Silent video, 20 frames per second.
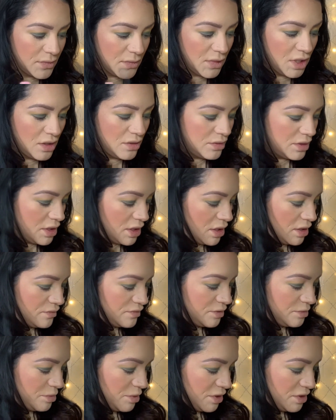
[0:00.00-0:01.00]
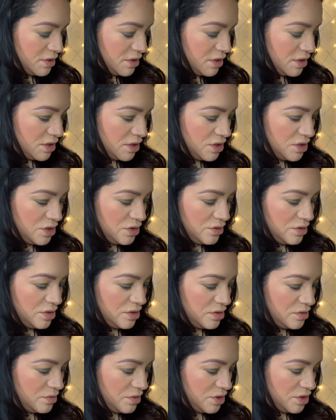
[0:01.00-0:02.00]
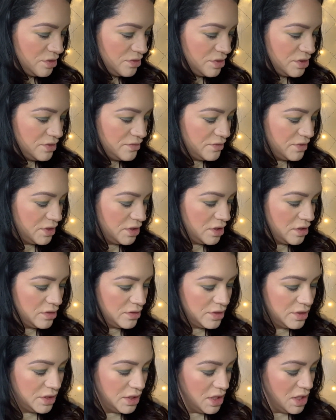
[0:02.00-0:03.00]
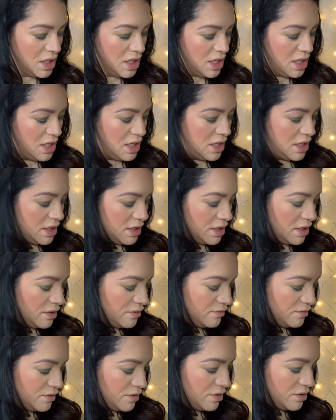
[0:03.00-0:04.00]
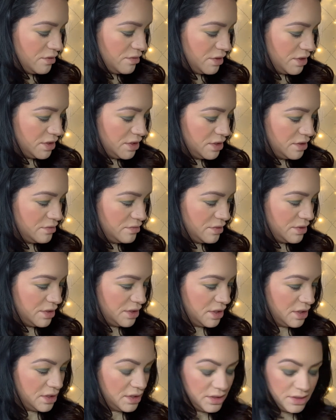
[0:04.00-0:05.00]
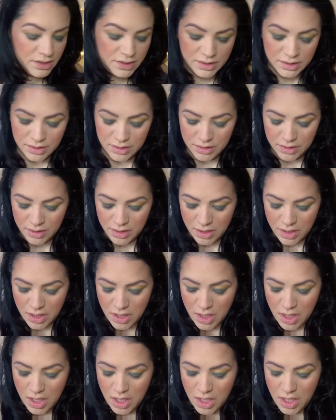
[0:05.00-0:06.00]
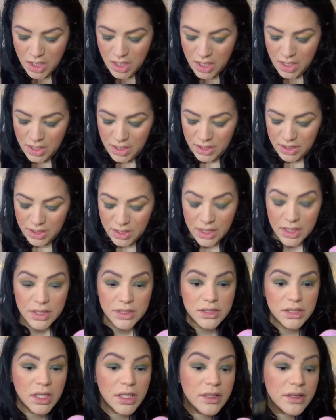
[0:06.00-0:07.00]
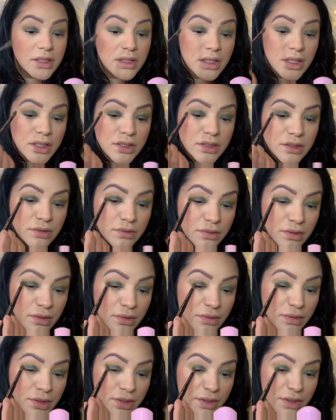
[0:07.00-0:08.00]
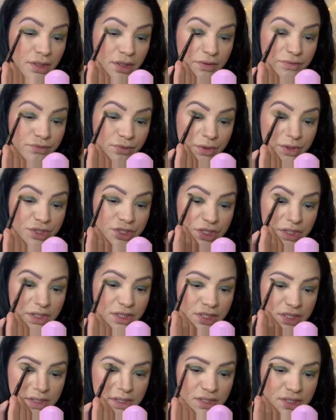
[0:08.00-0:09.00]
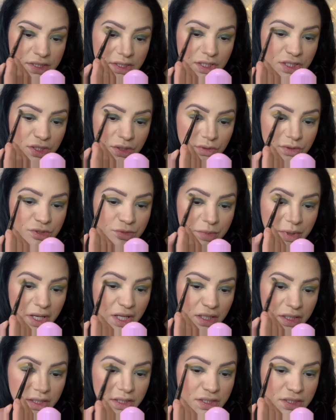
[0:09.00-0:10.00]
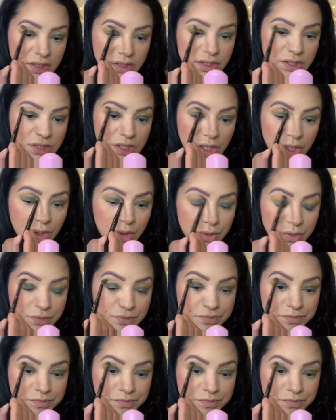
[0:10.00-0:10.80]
Okay, I have to pause it because she already switched to a different color and I have no idea what that is yet. I think I do though. Fortunately, this isn't a huge palette, so